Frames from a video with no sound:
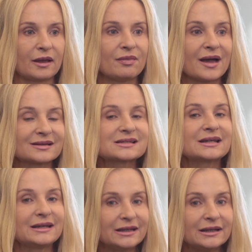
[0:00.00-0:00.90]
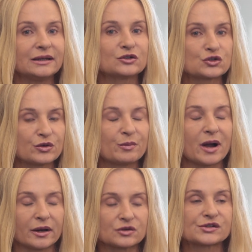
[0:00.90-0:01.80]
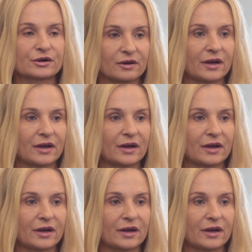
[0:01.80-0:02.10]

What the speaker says: and that's key to the buyers that are